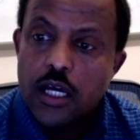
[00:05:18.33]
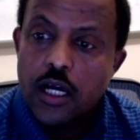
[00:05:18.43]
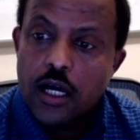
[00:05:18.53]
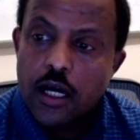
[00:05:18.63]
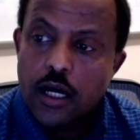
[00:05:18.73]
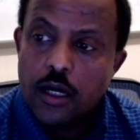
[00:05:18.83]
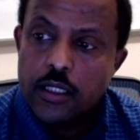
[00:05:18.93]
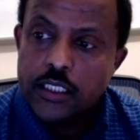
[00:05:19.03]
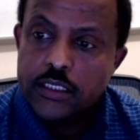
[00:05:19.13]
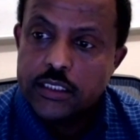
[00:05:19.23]
Uh,
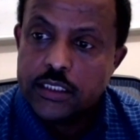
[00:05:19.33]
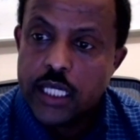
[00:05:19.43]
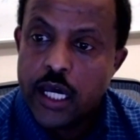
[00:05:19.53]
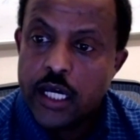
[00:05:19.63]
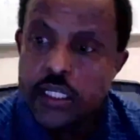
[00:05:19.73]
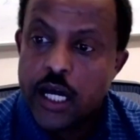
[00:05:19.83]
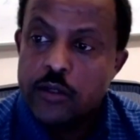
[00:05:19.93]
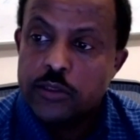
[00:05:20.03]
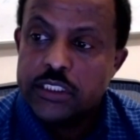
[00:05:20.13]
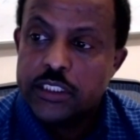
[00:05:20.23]
it's at
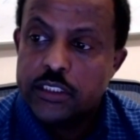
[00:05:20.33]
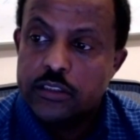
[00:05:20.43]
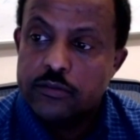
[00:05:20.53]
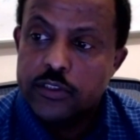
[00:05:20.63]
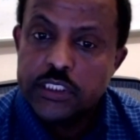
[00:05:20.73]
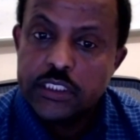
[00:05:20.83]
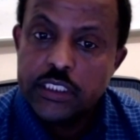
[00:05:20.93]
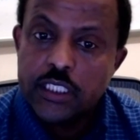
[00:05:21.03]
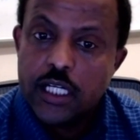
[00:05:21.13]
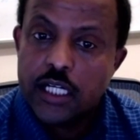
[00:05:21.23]
Iowa State
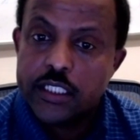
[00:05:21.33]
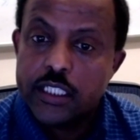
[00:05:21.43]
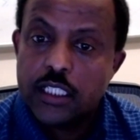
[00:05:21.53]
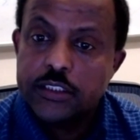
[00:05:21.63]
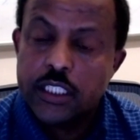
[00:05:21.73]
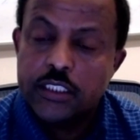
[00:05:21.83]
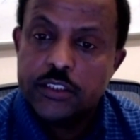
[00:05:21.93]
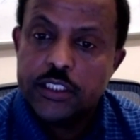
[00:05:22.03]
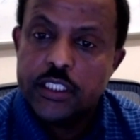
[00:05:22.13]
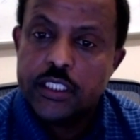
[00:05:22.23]
University, Agricultural
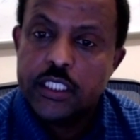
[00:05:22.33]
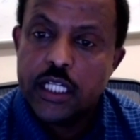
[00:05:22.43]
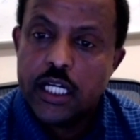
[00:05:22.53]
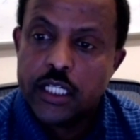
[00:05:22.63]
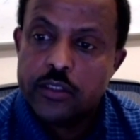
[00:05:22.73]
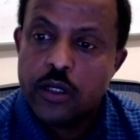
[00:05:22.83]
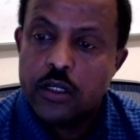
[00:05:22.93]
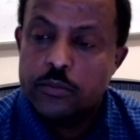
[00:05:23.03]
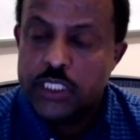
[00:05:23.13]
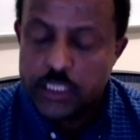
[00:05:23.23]
Engineering,
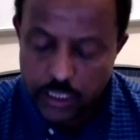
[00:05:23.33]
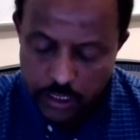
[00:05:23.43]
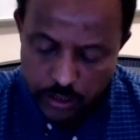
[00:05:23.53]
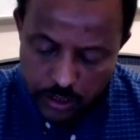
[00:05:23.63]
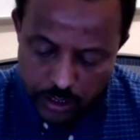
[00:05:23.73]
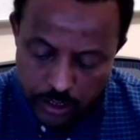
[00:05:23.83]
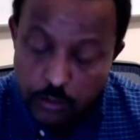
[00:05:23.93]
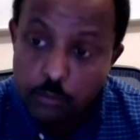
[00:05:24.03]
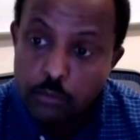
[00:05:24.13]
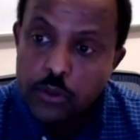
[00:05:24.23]
Agronomy in uh,
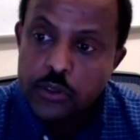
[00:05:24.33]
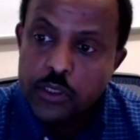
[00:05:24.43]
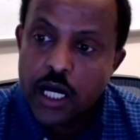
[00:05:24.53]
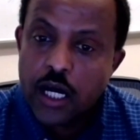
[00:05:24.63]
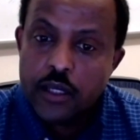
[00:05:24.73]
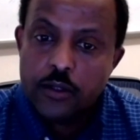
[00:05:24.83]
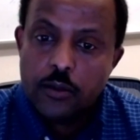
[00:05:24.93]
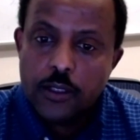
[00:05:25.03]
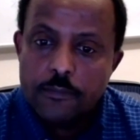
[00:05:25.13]
Boone, Iowa.